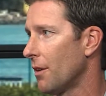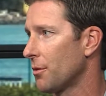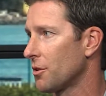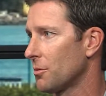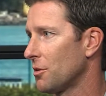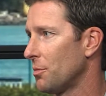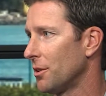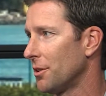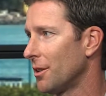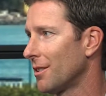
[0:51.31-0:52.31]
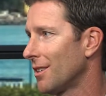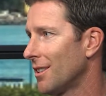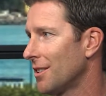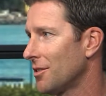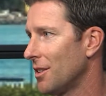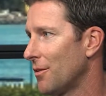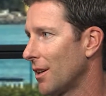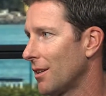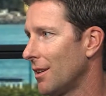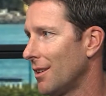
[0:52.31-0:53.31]
offers with the builder to see if
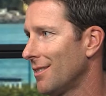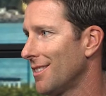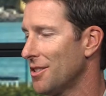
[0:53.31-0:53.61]
I could